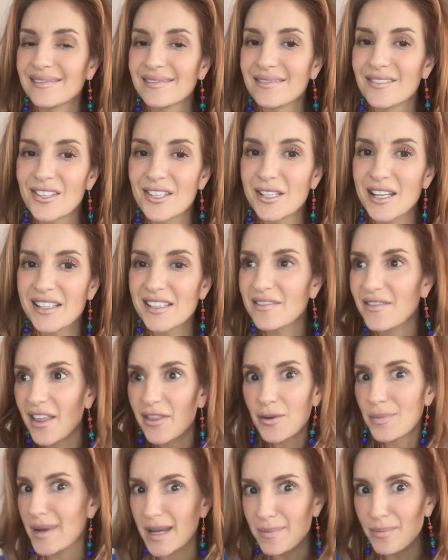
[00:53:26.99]
just because of
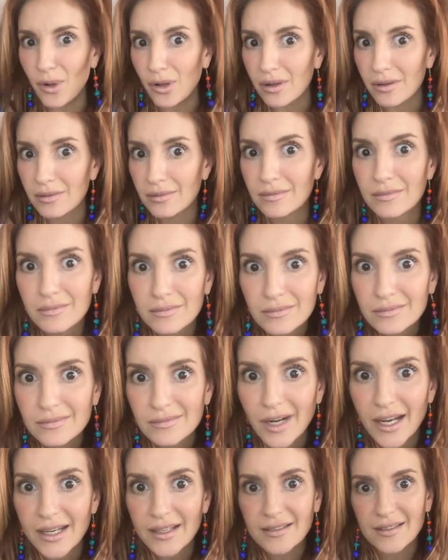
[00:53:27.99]
other people,
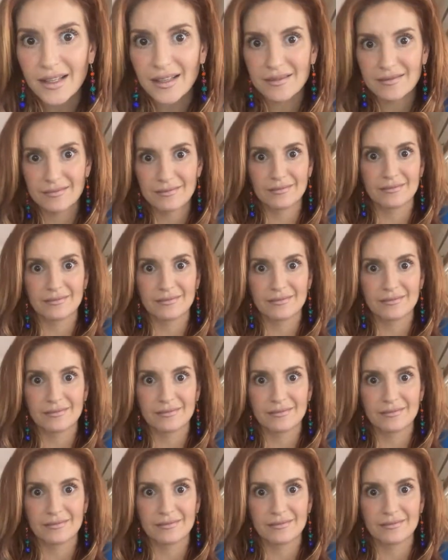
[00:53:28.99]
right? Like